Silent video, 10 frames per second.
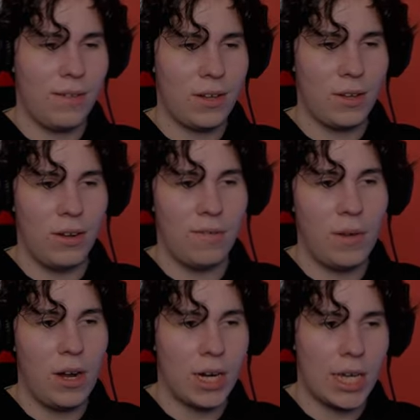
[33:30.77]
fuck off,
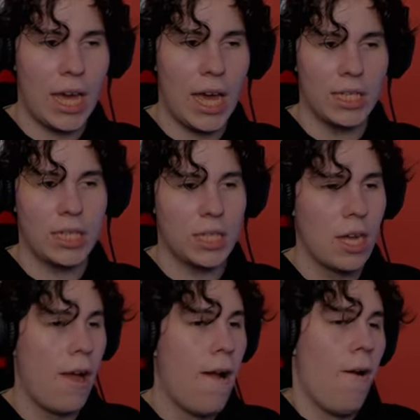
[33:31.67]
Marcus.
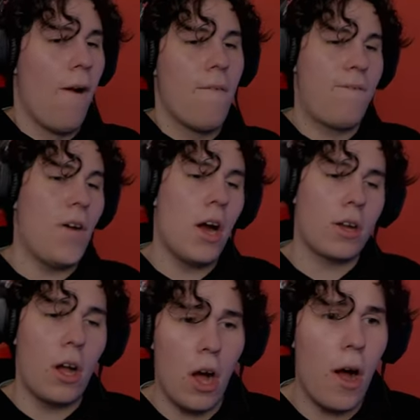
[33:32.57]

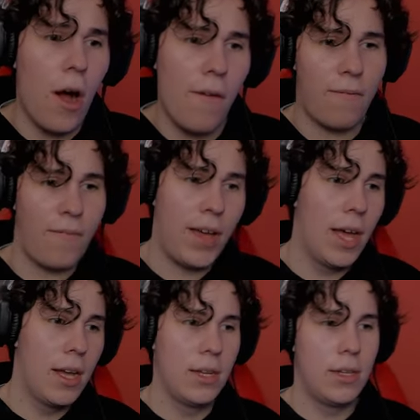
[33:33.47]
Fuck off!